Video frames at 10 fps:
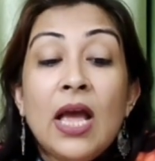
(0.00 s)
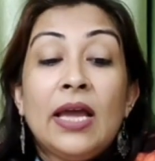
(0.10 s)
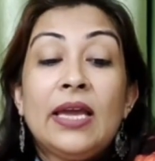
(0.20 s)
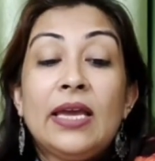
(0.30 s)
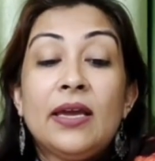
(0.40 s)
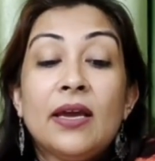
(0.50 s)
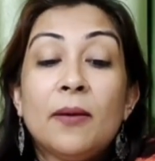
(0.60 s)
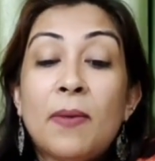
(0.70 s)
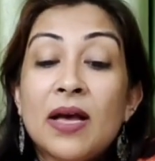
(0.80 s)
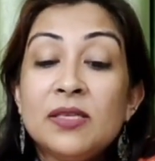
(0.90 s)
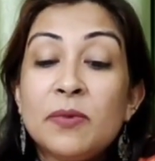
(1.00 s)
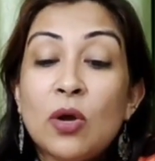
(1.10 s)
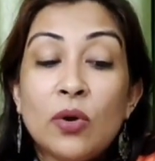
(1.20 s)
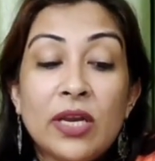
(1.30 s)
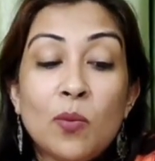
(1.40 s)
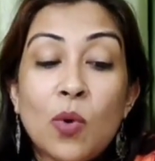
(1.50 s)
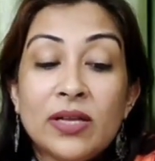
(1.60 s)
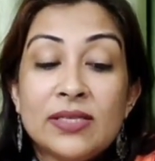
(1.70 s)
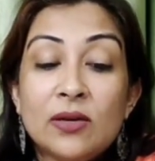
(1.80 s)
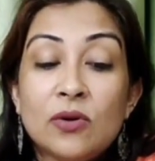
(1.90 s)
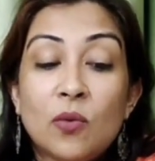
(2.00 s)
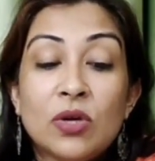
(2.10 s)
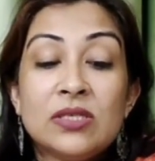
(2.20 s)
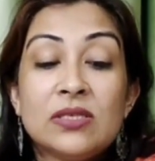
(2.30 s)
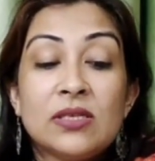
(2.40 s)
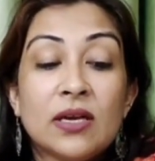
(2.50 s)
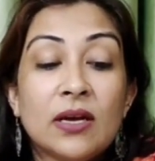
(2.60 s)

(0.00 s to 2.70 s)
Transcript: He passed meconium once and was